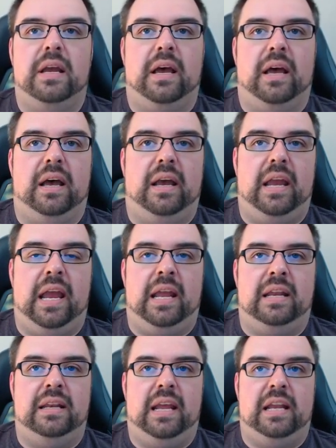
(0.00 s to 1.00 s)

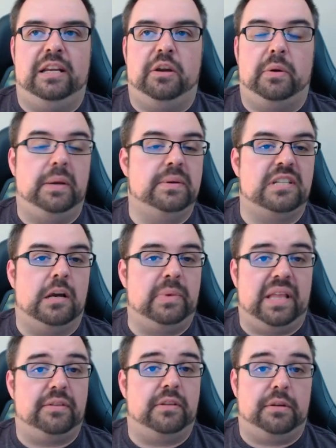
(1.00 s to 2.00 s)
and you know, he was telling
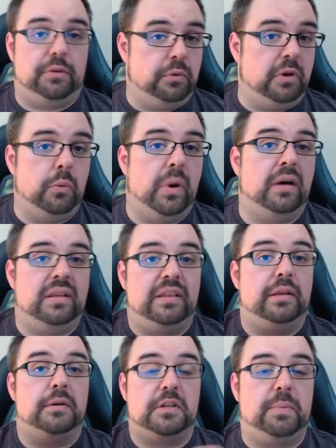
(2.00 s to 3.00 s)
me that they're doing well, that
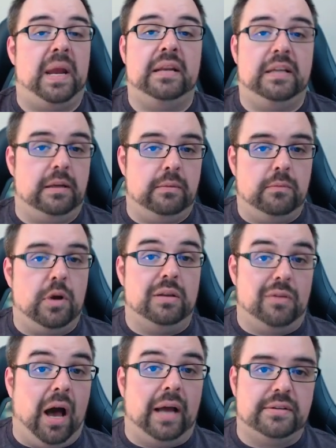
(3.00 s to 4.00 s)
they're expanding a
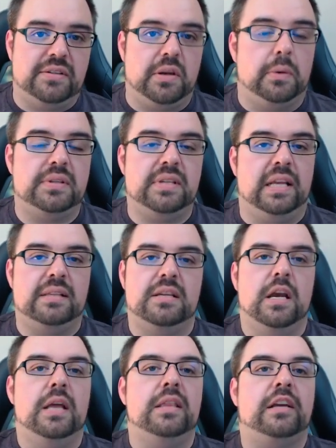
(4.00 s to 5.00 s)
lot. So it's
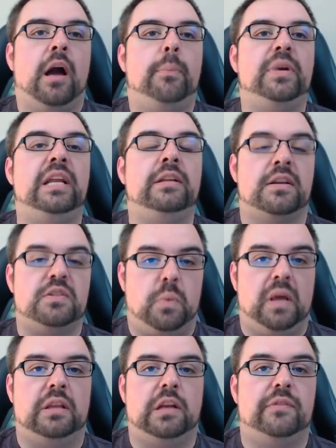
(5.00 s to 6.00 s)
the company does
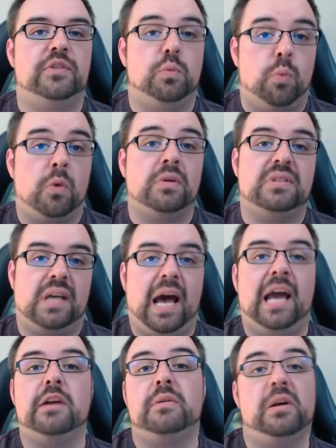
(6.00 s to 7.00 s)
well enough to warrant the
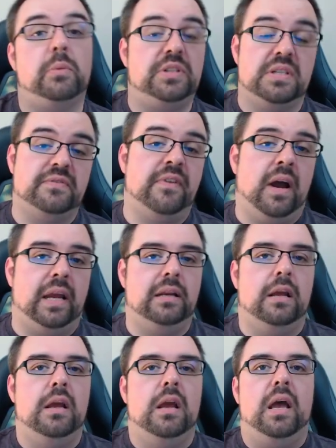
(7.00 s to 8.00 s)
hiring, which is fine.
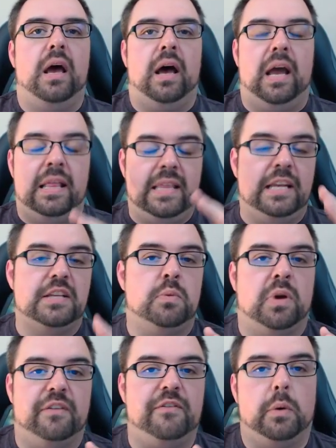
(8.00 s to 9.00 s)
And they just
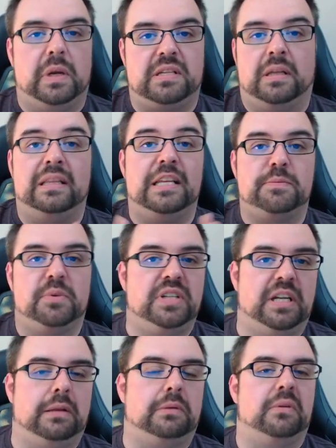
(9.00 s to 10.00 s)
want to focus on this
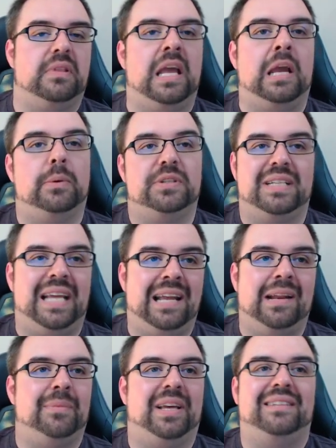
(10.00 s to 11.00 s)
particular thing, which
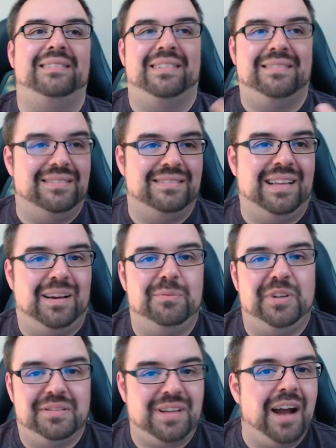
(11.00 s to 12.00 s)
again, I'm like, well, not
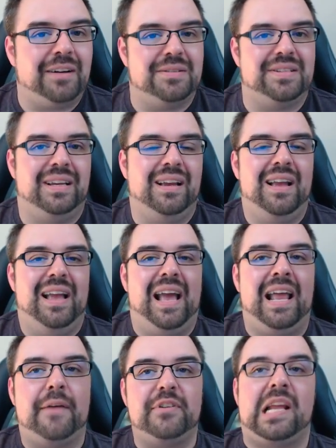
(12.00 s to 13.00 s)
meritocracy.
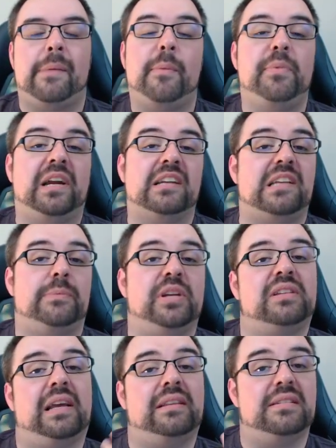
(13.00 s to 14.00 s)
And every time I bring a
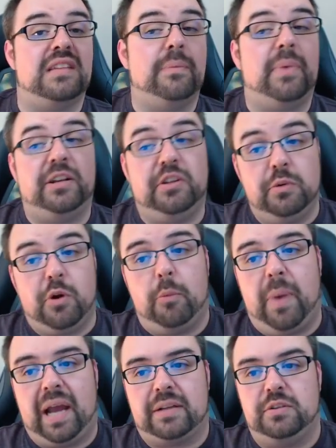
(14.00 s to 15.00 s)
subject like this up, I do go
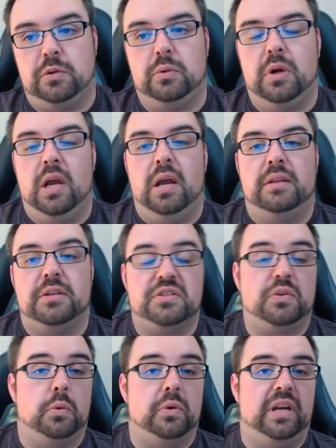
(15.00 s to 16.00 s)
back to the
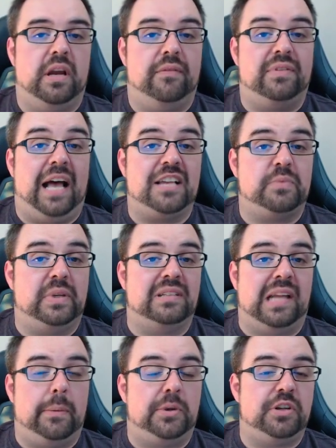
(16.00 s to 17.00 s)
story of Last Week
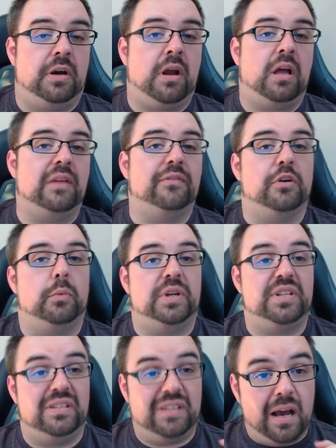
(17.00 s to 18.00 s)
Tonight with John Oliver,
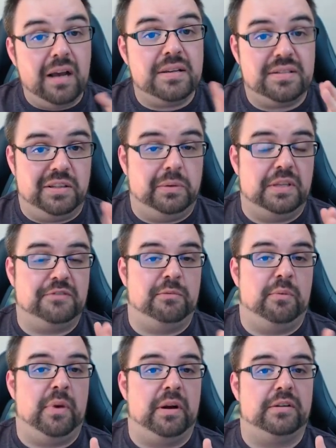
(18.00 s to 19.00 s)
which does do this from
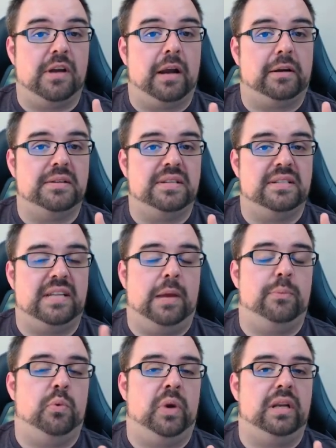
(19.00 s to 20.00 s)
a meritocracy
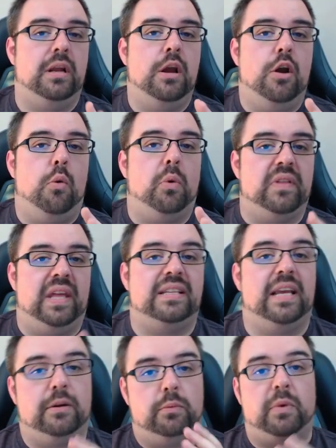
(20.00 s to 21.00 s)
standpoint, where they
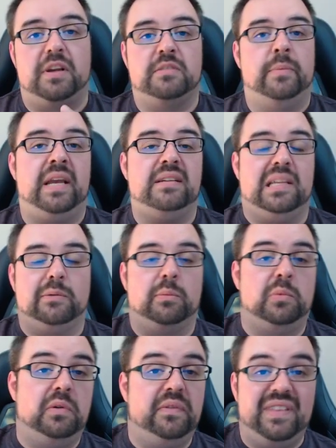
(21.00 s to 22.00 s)
take resumes, they
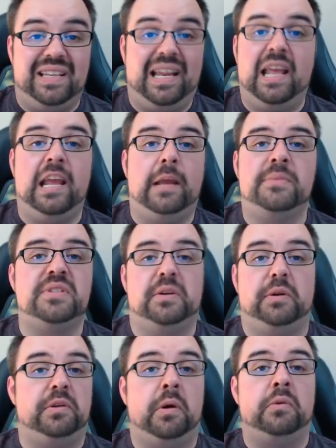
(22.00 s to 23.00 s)
remove the name, so
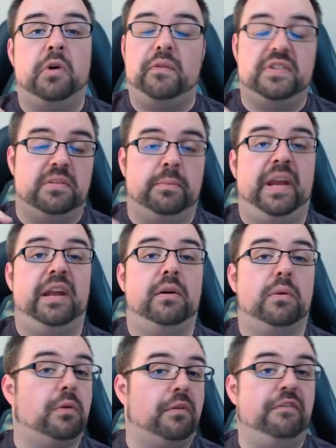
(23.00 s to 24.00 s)
you don't know if it's a
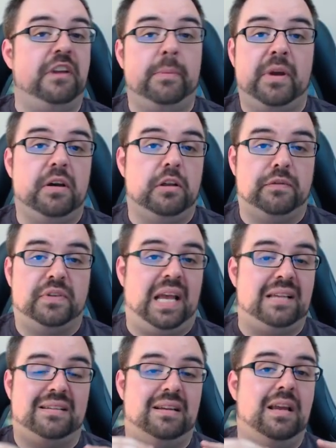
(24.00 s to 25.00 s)
male or a female, or if it
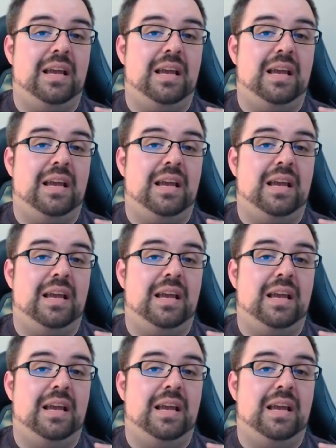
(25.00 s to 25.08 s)
has